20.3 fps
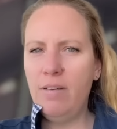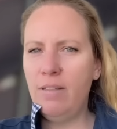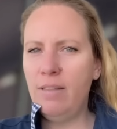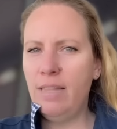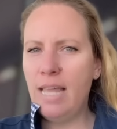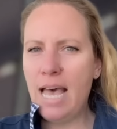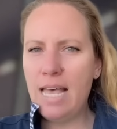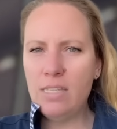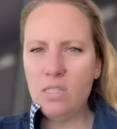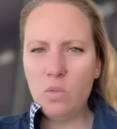
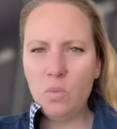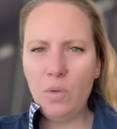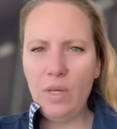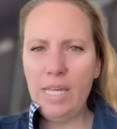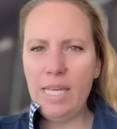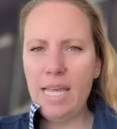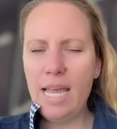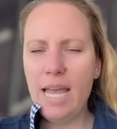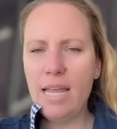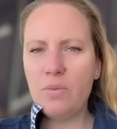last
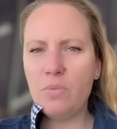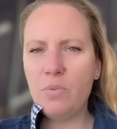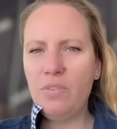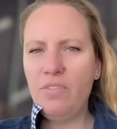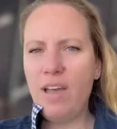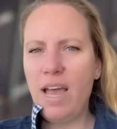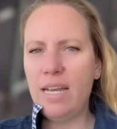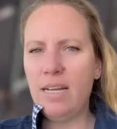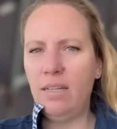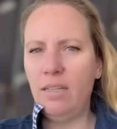weekend
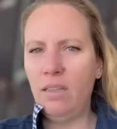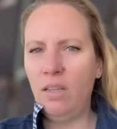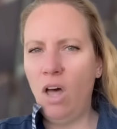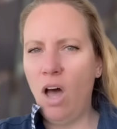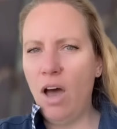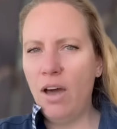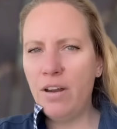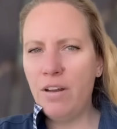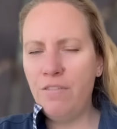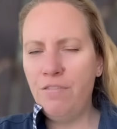we've had a
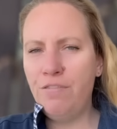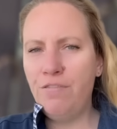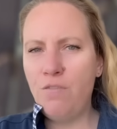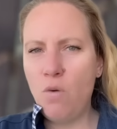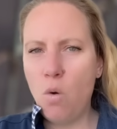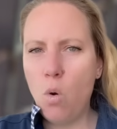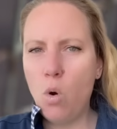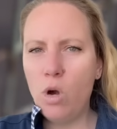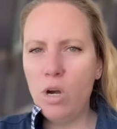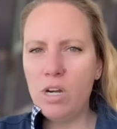lot of
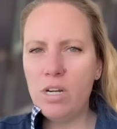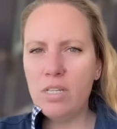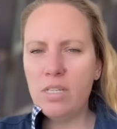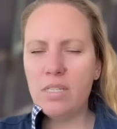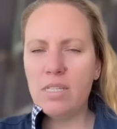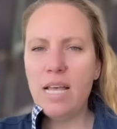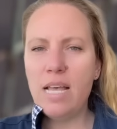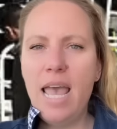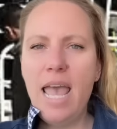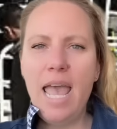
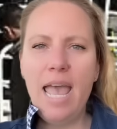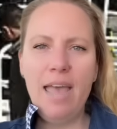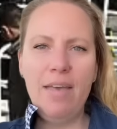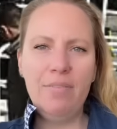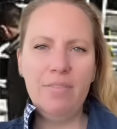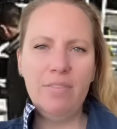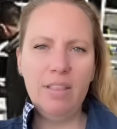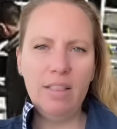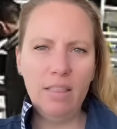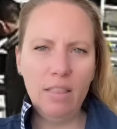force
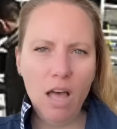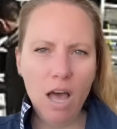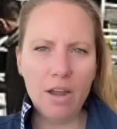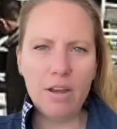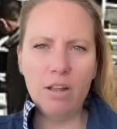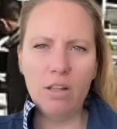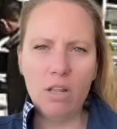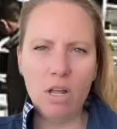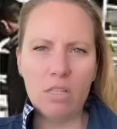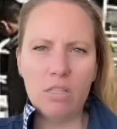and
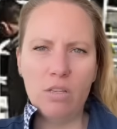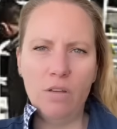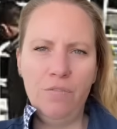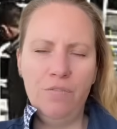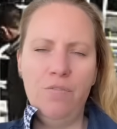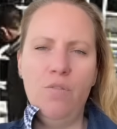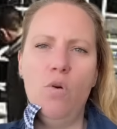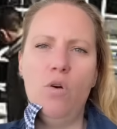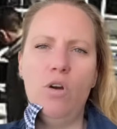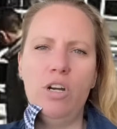lots of
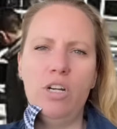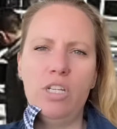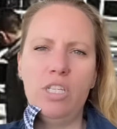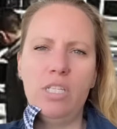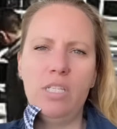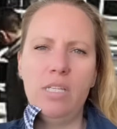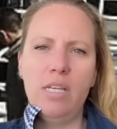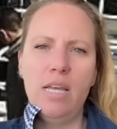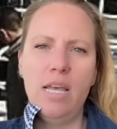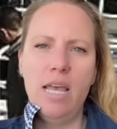
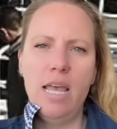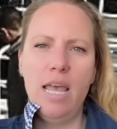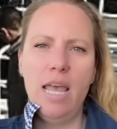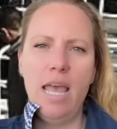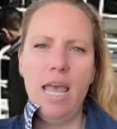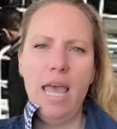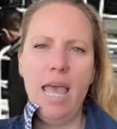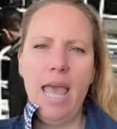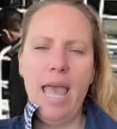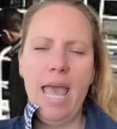force.
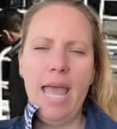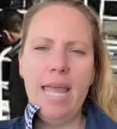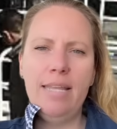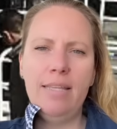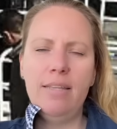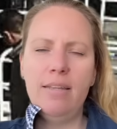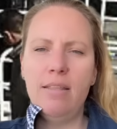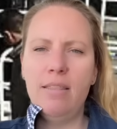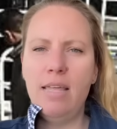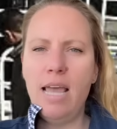
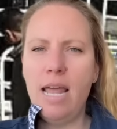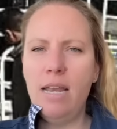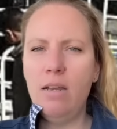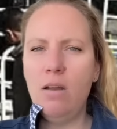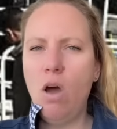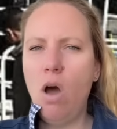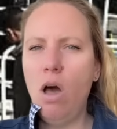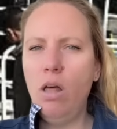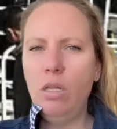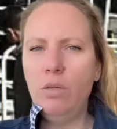And then
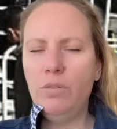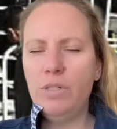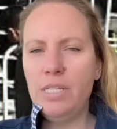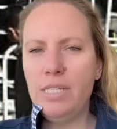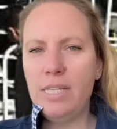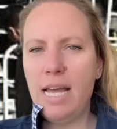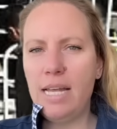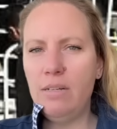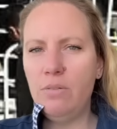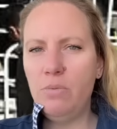all of a
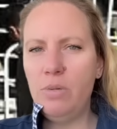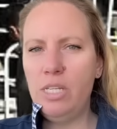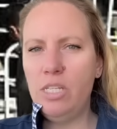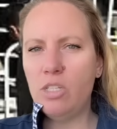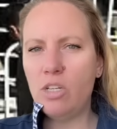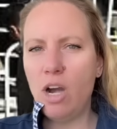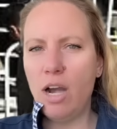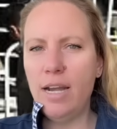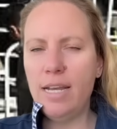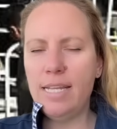sudden we
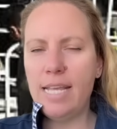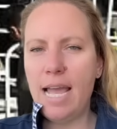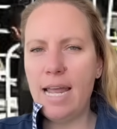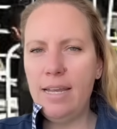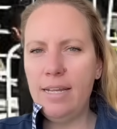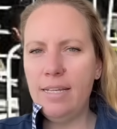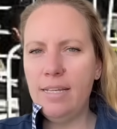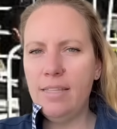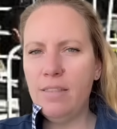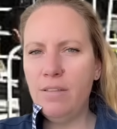started
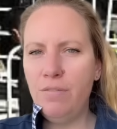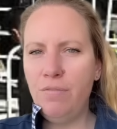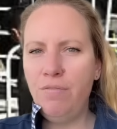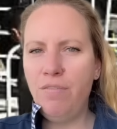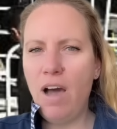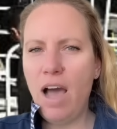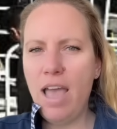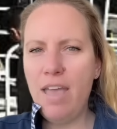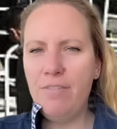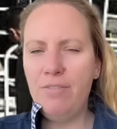getting in the
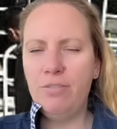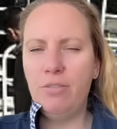five